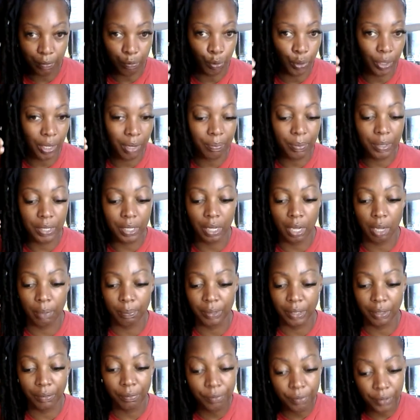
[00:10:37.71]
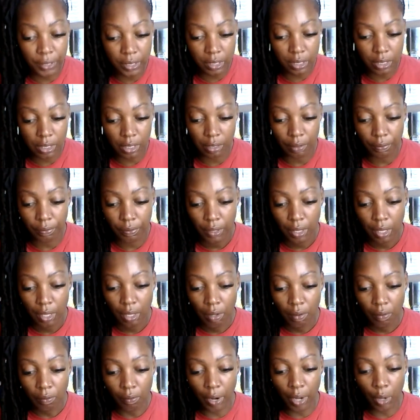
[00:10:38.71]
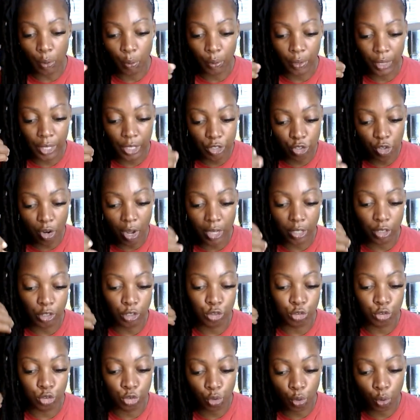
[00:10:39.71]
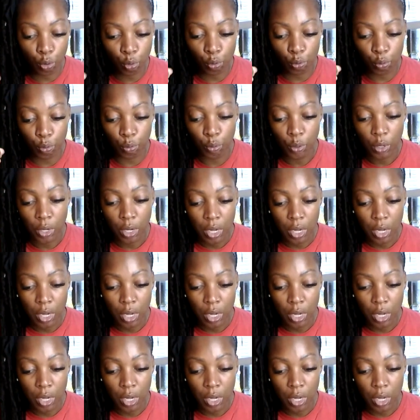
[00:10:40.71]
or they become defensive right or they try to control